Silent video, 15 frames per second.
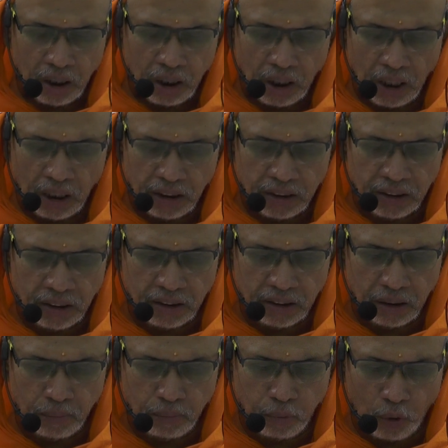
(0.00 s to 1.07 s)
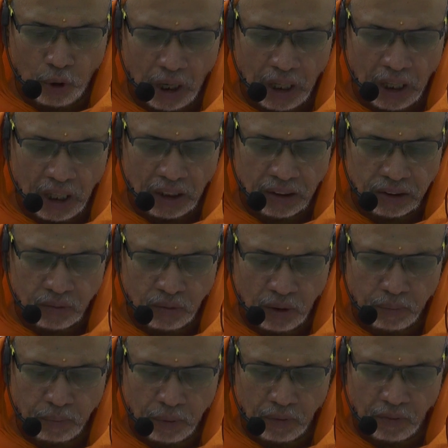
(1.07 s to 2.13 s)
Curses in Puranas
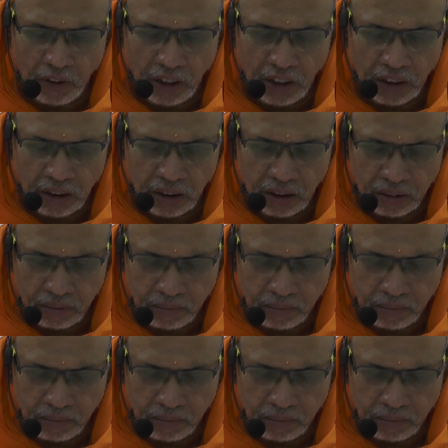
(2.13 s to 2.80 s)
were prevalent.